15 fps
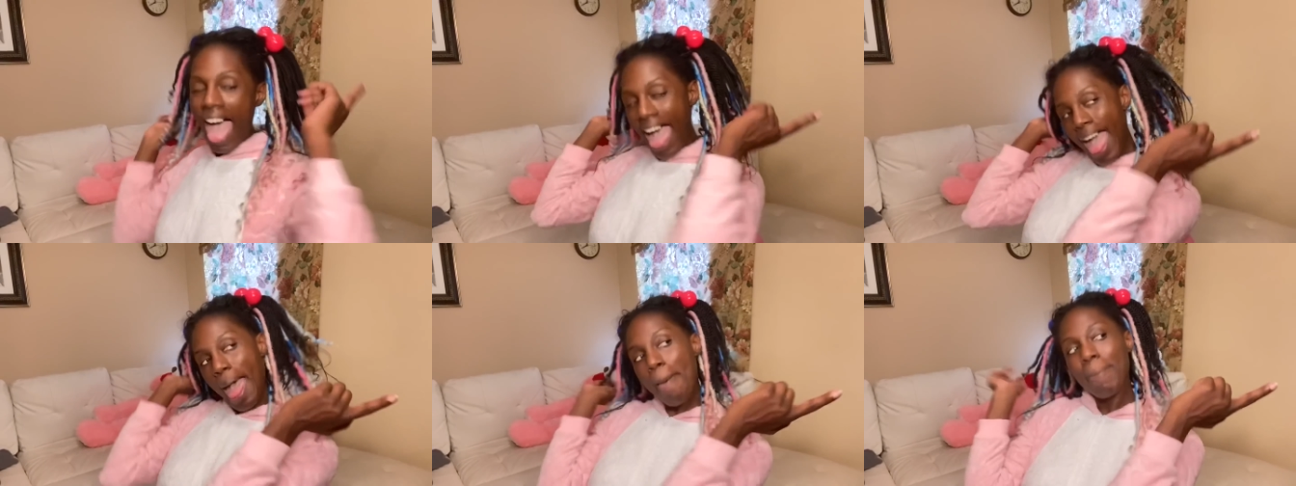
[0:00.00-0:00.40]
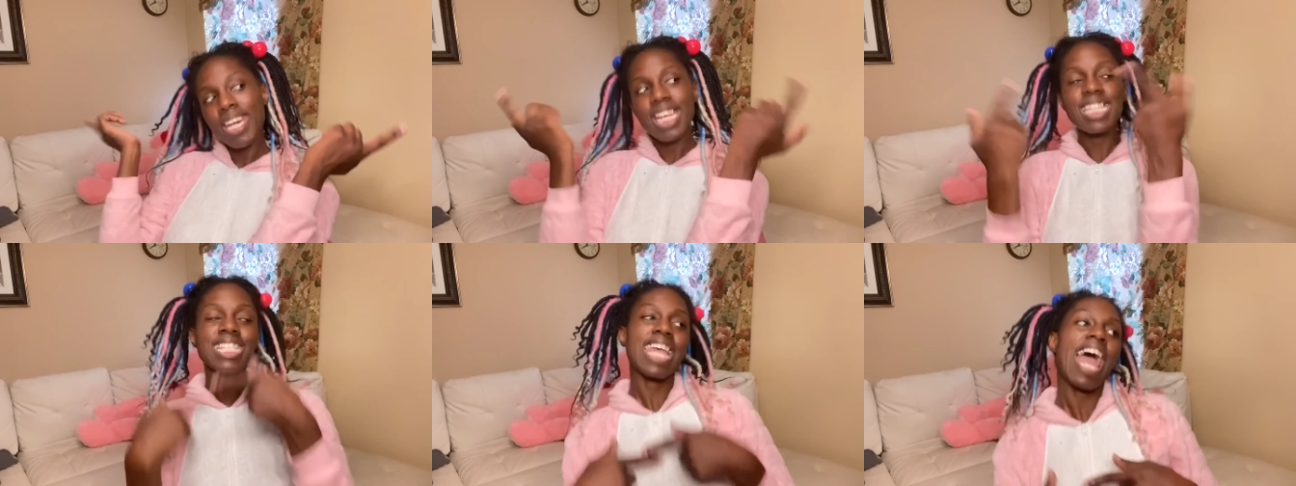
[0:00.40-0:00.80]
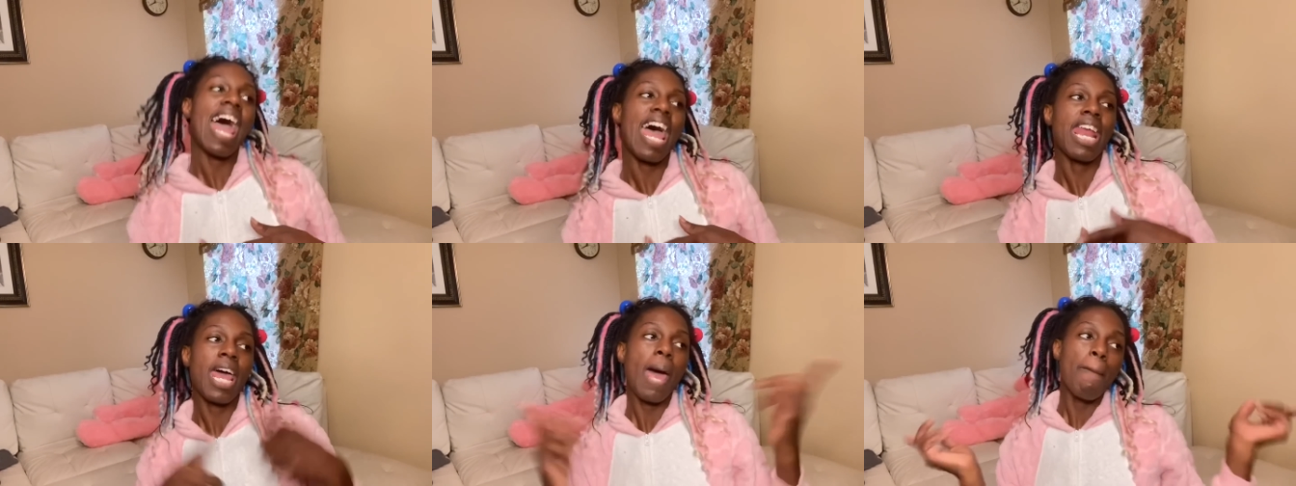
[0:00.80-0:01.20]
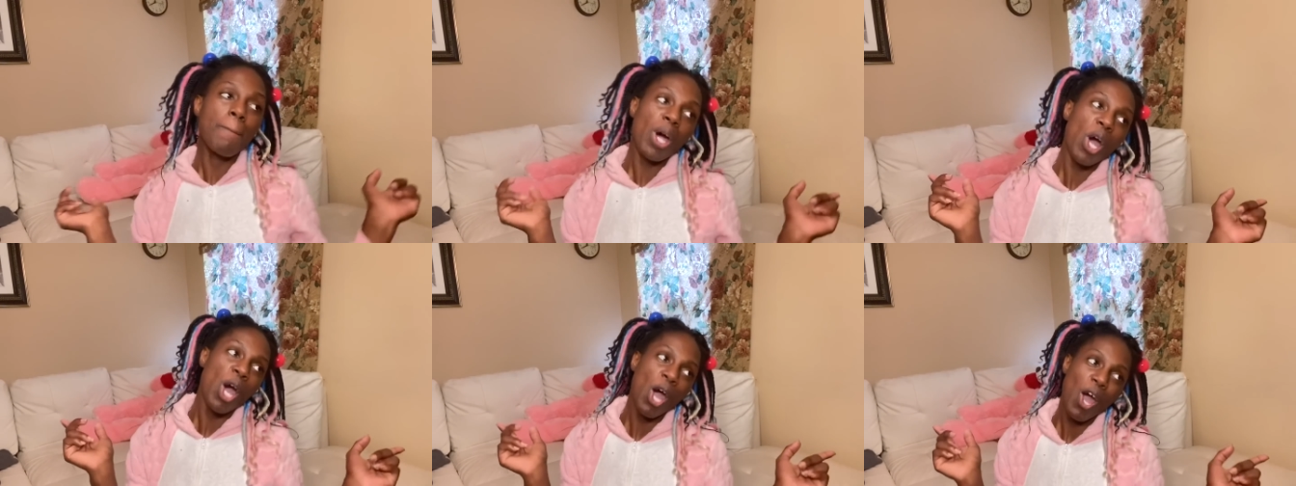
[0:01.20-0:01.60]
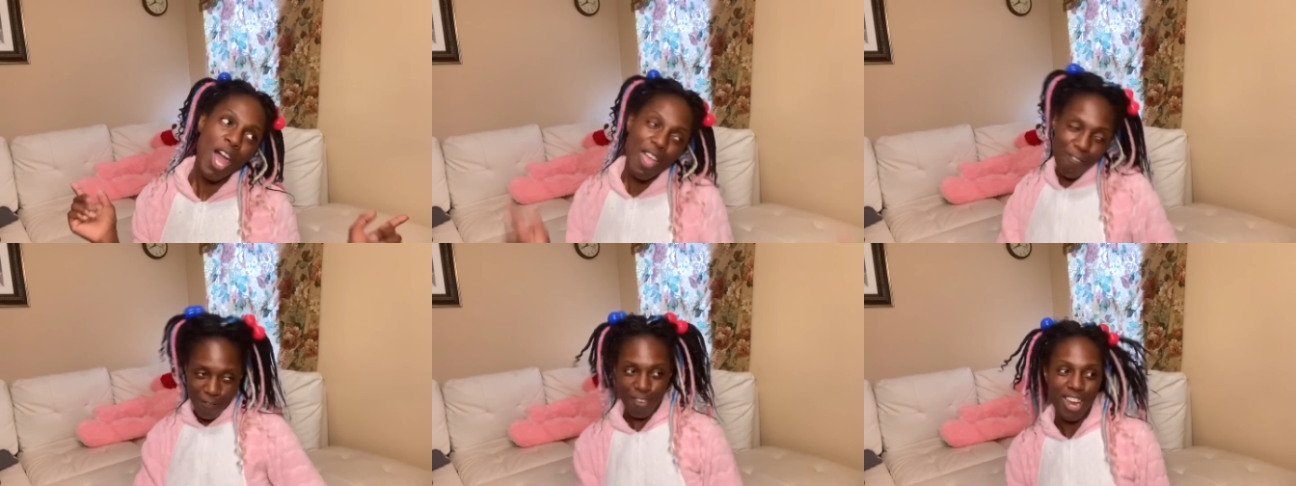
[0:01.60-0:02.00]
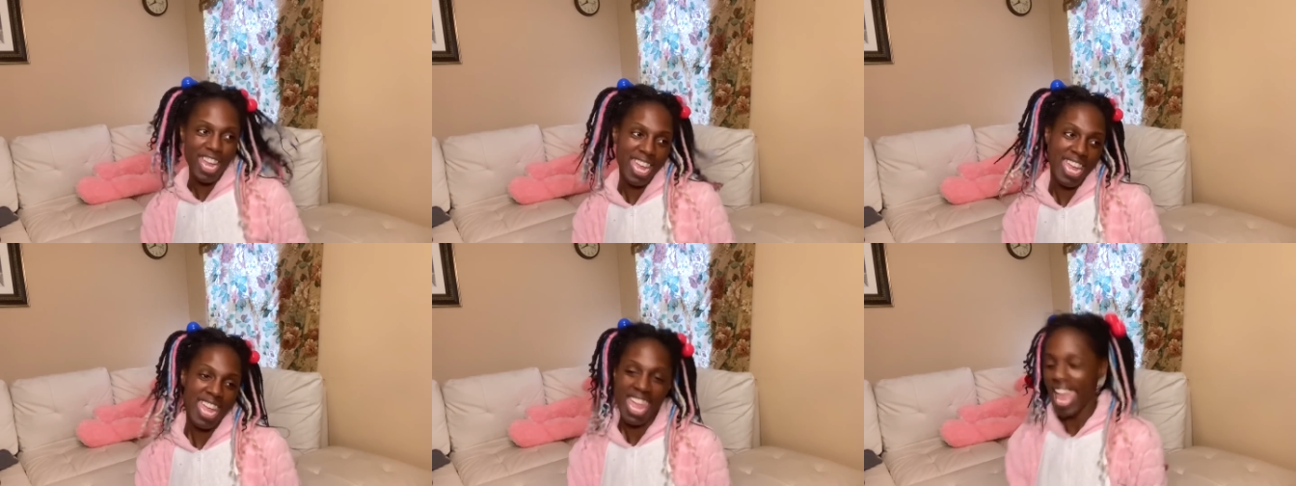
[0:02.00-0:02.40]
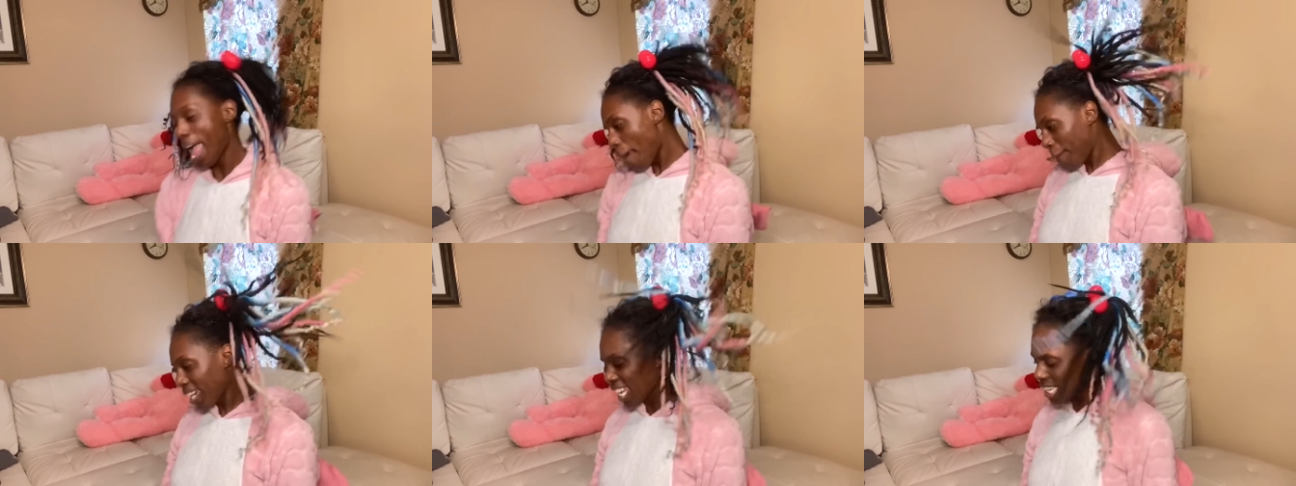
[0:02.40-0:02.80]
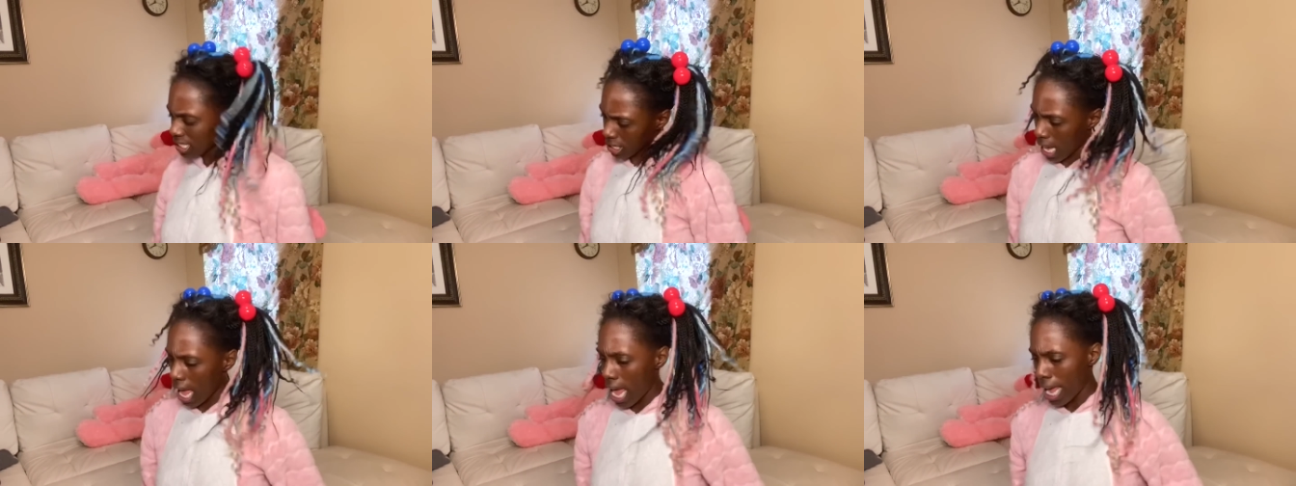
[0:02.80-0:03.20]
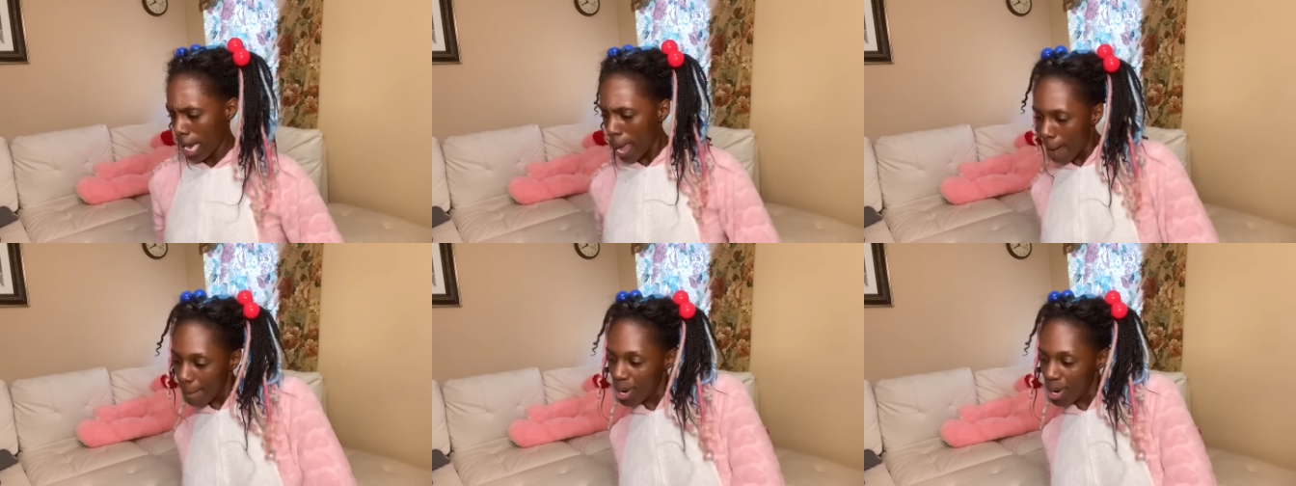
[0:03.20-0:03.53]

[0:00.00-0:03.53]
Ebony's got a boyfriend. Ebony's got a